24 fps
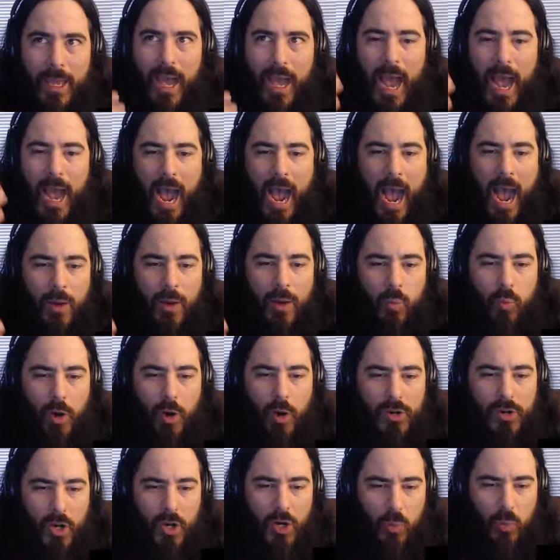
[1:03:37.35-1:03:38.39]
I
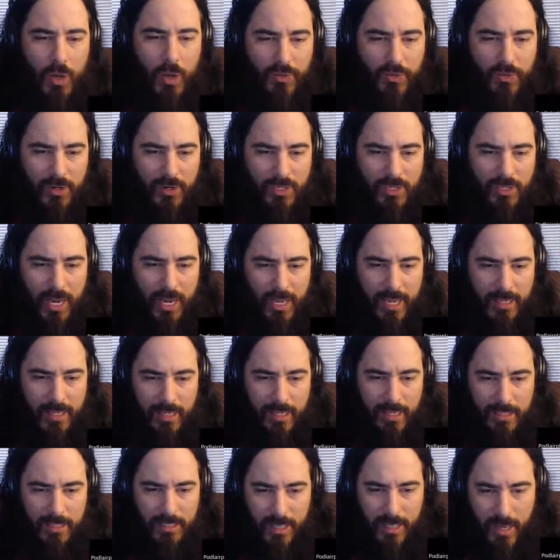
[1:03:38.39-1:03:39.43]
wonder what their take
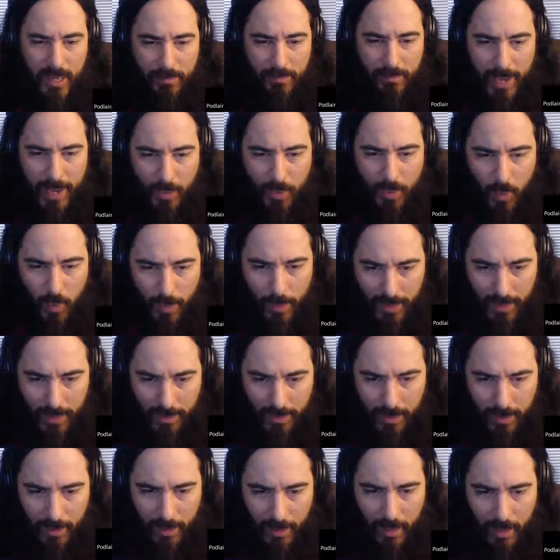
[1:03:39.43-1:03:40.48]
is on men, women.
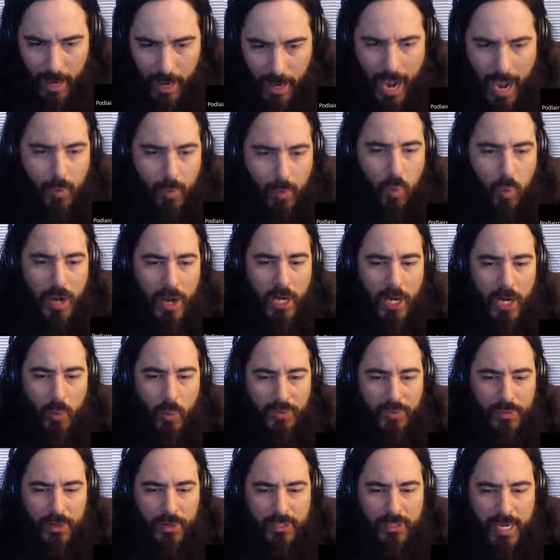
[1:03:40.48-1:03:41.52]
I wonder
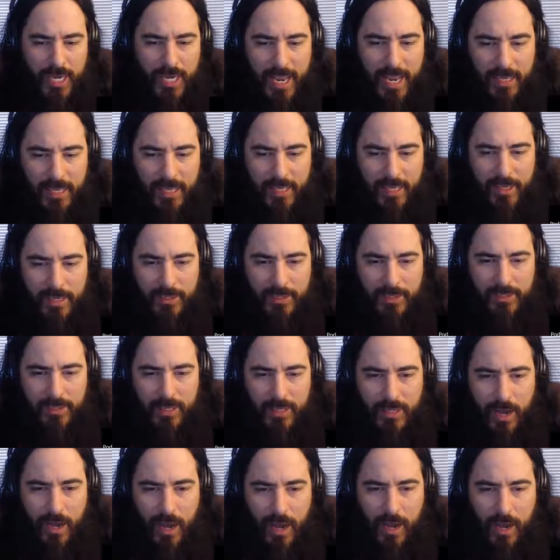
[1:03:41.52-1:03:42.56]
what their take is
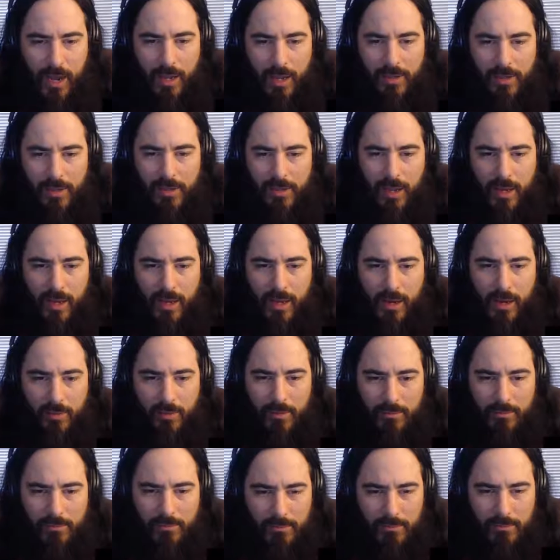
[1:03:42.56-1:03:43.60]
on
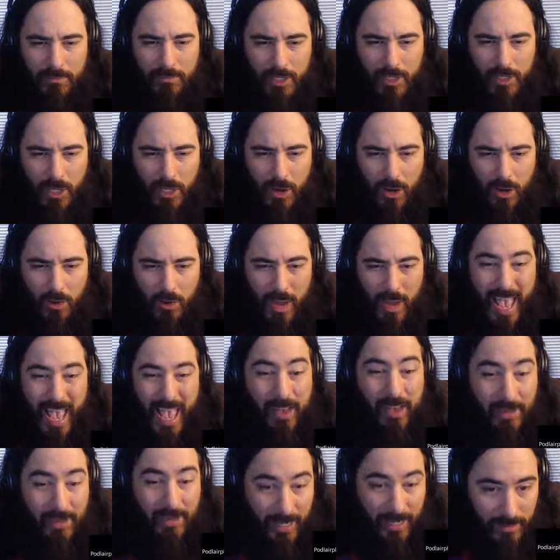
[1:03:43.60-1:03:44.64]

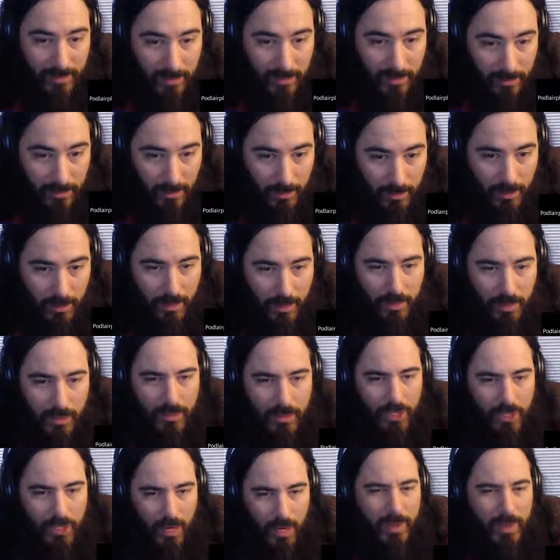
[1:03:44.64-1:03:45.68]
evidence.
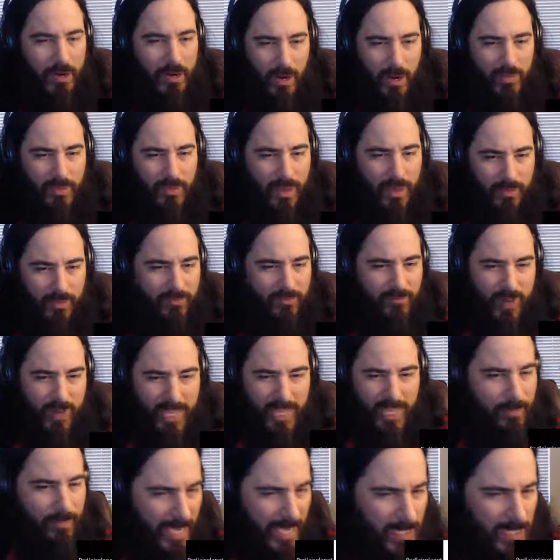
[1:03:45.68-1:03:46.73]
You know what I mean? Are they
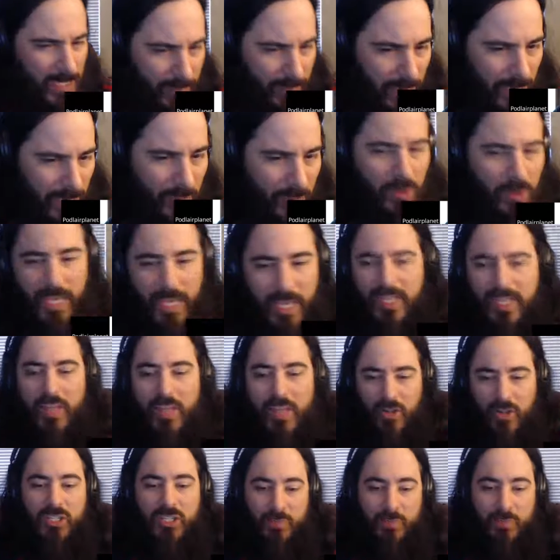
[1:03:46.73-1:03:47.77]
faith-based people? Like,
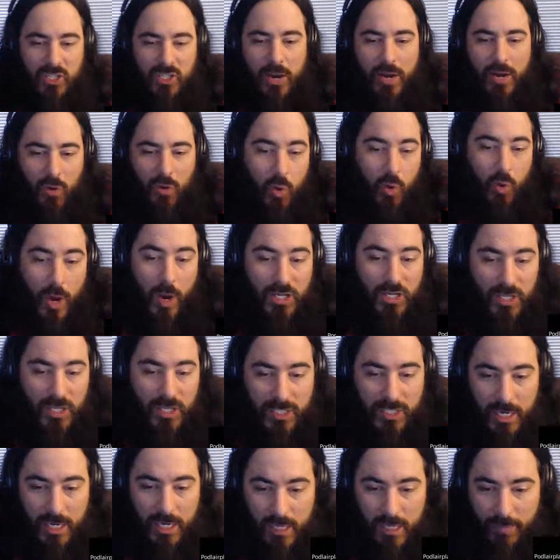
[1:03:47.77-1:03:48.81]
there's some general questions
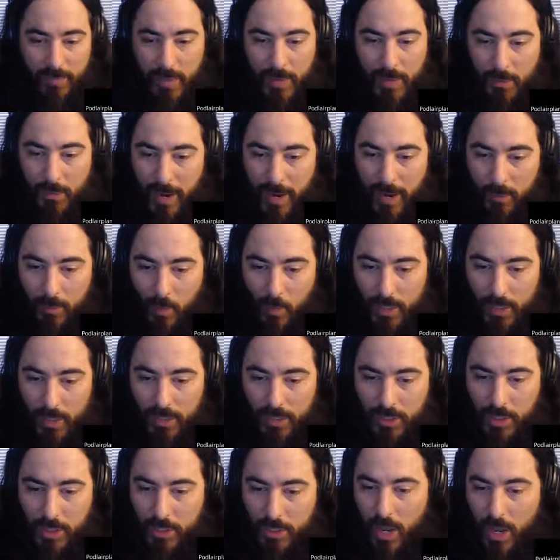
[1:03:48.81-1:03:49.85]
that people might want
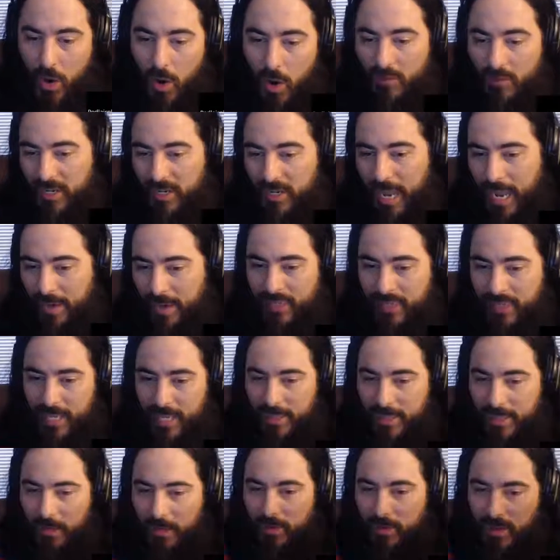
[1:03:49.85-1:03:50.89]
to know. If you kind of think
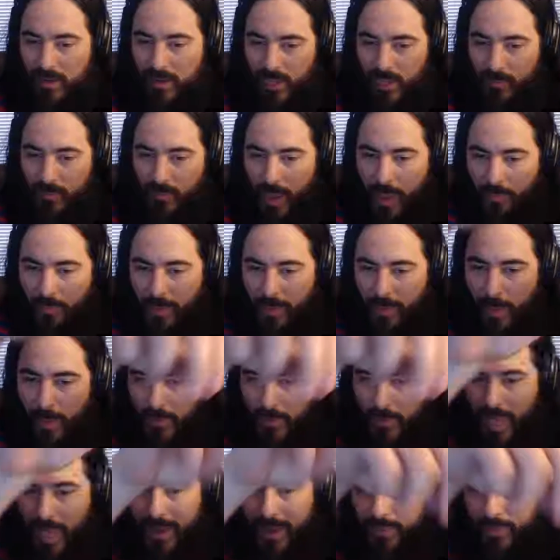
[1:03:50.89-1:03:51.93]
that you may pepper
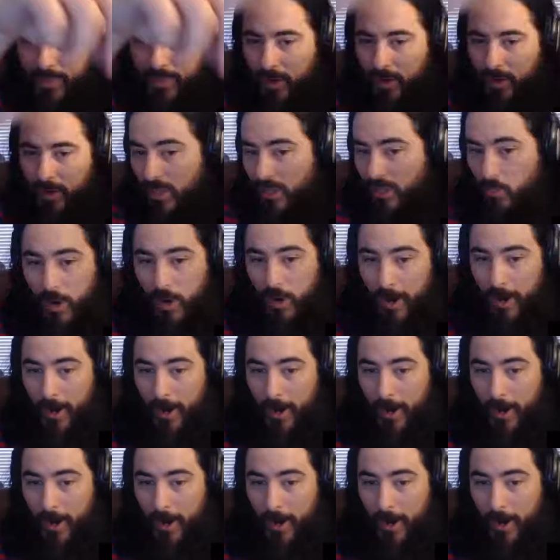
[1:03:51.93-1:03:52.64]
that in there somewhere.